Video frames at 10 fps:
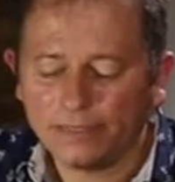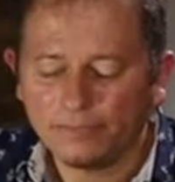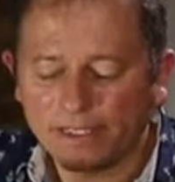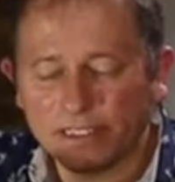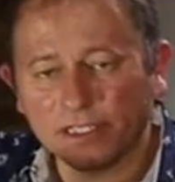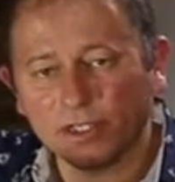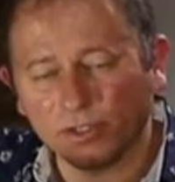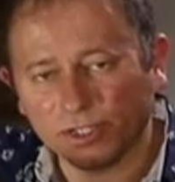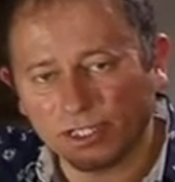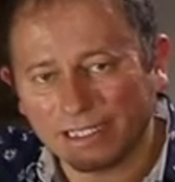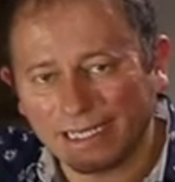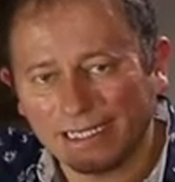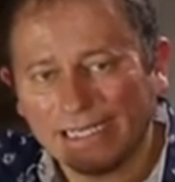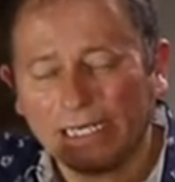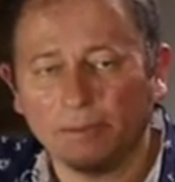This has got just that
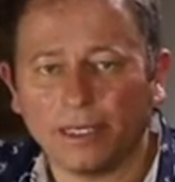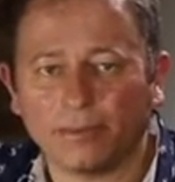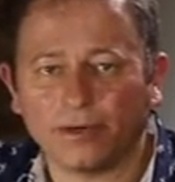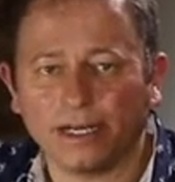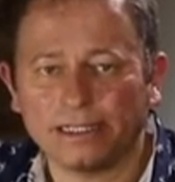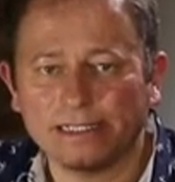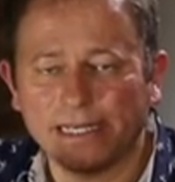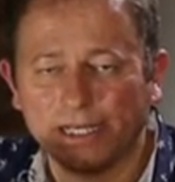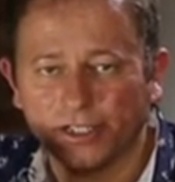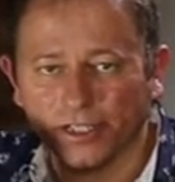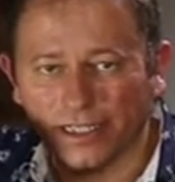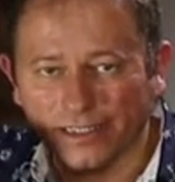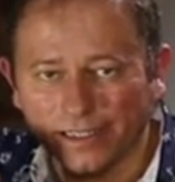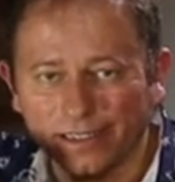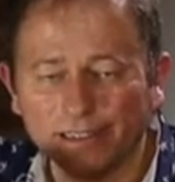little bit of pronunciation.
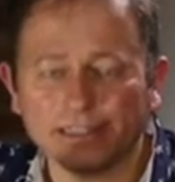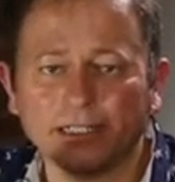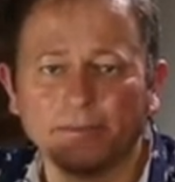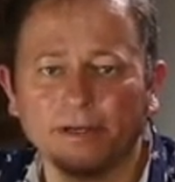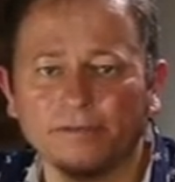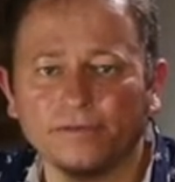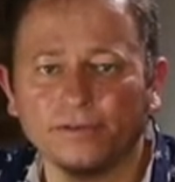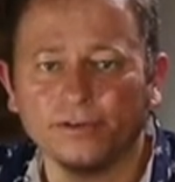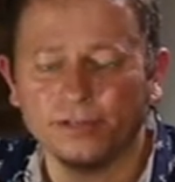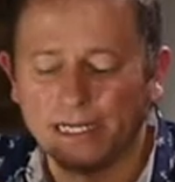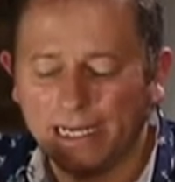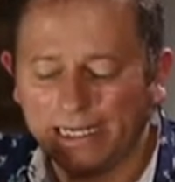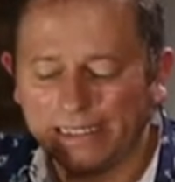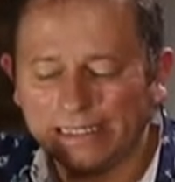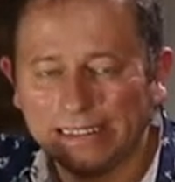There's a nice little bit of fruit,
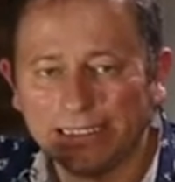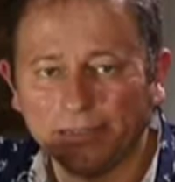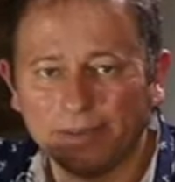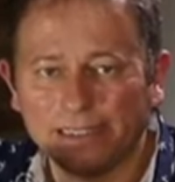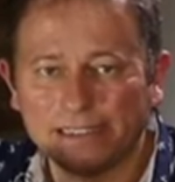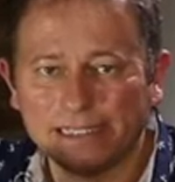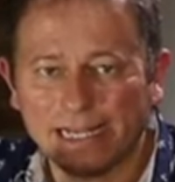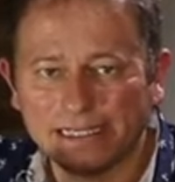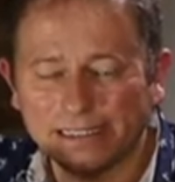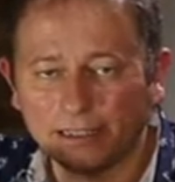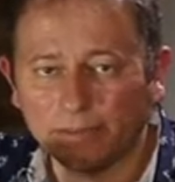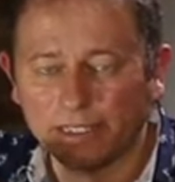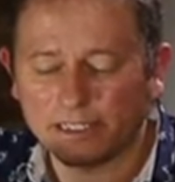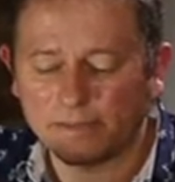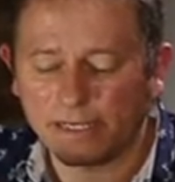a little bit of zest, a little bit
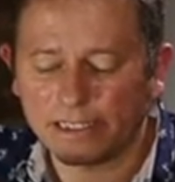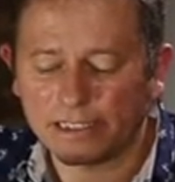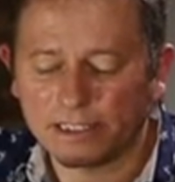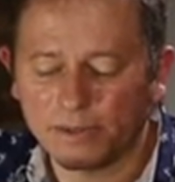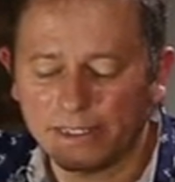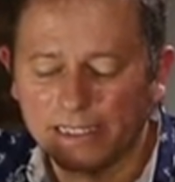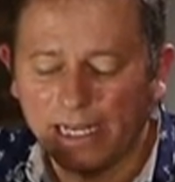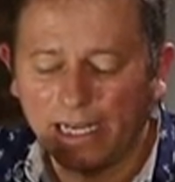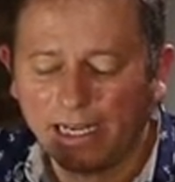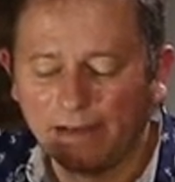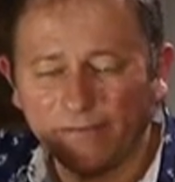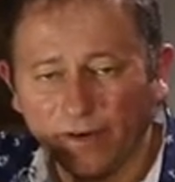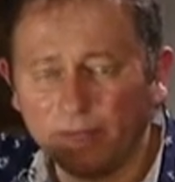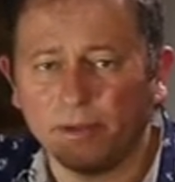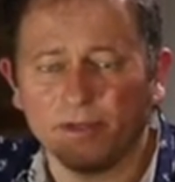of spice to it.
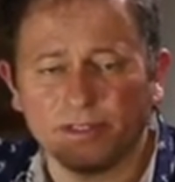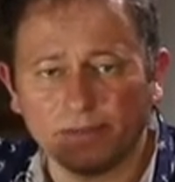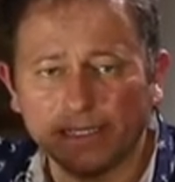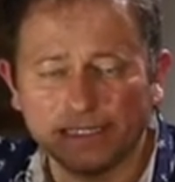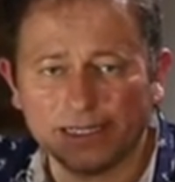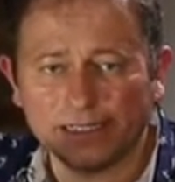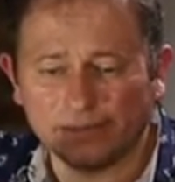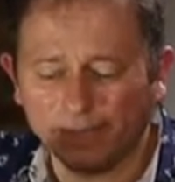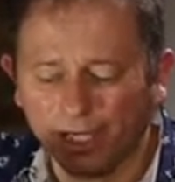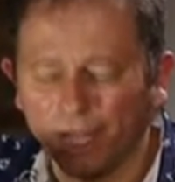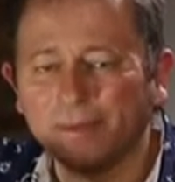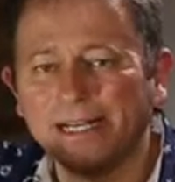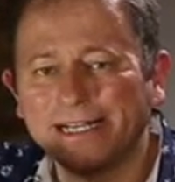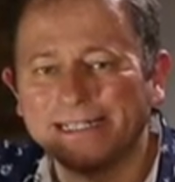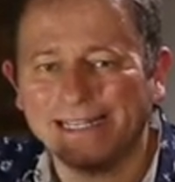Very muted because it is a Merlot, but
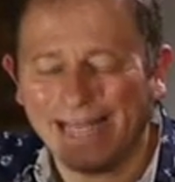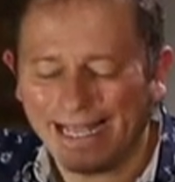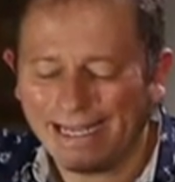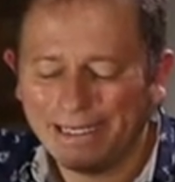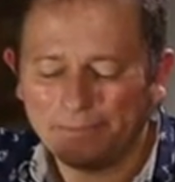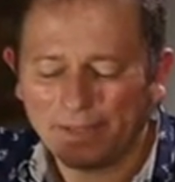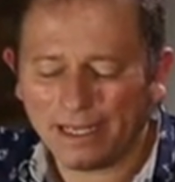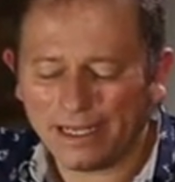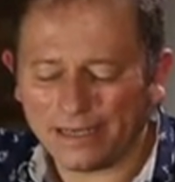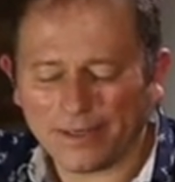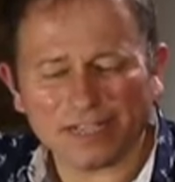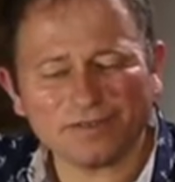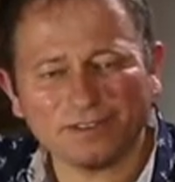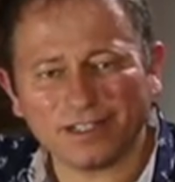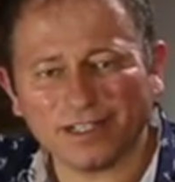it is there. And it makes
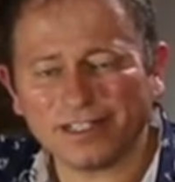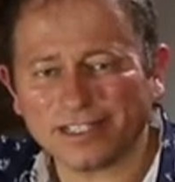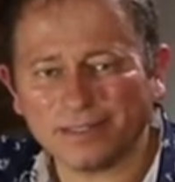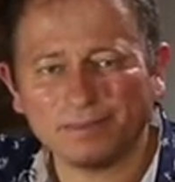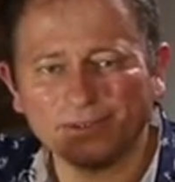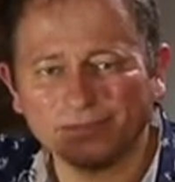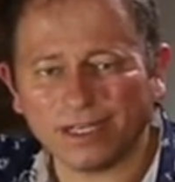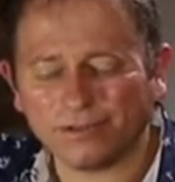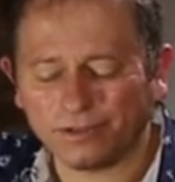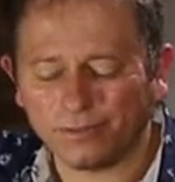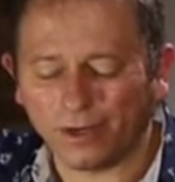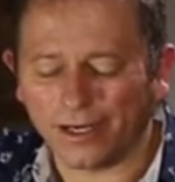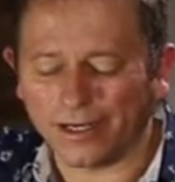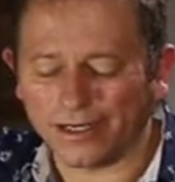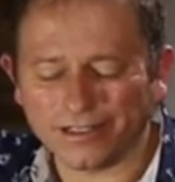for a nice, simple, rounded
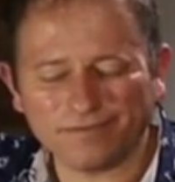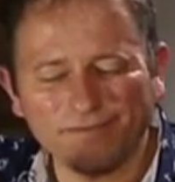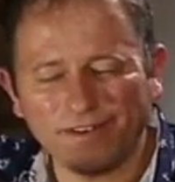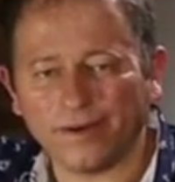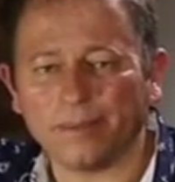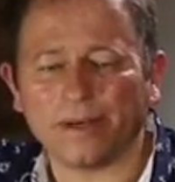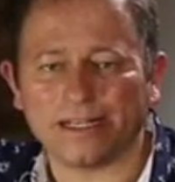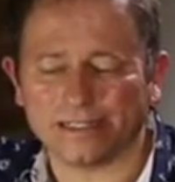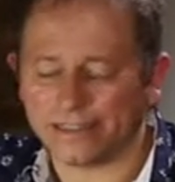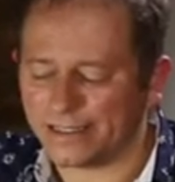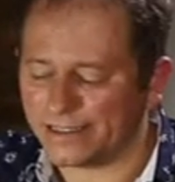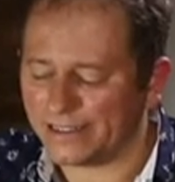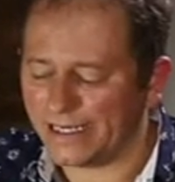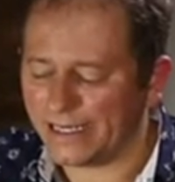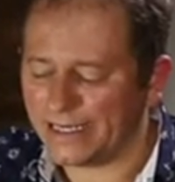wine, and it's very pleasant
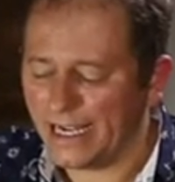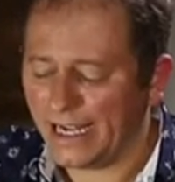indeed.